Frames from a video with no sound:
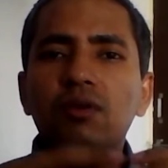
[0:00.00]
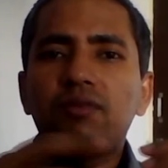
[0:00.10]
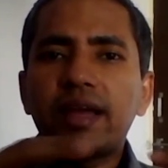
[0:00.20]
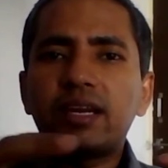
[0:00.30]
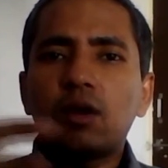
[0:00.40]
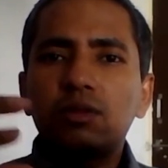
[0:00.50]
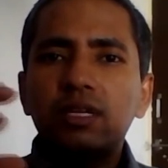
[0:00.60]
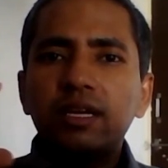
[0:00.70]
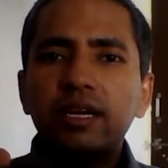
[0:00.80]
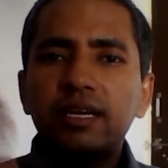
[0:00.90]
find out
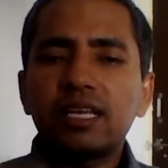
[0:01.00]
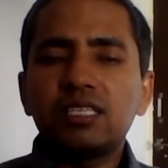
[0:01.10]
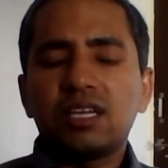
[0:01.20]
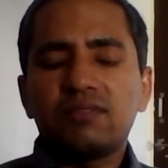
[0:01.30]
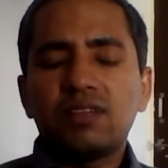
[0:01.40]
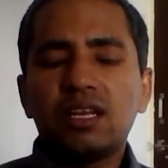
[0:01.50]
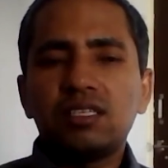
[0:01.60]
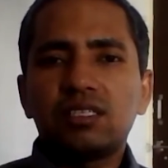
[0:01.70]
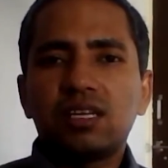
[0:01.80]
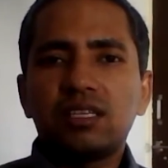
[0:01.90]
the intention of the
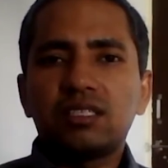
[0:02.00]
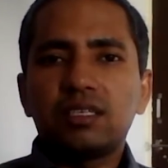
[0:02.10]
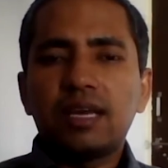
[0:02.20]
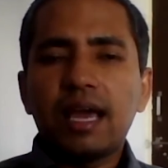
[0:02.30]
legislature.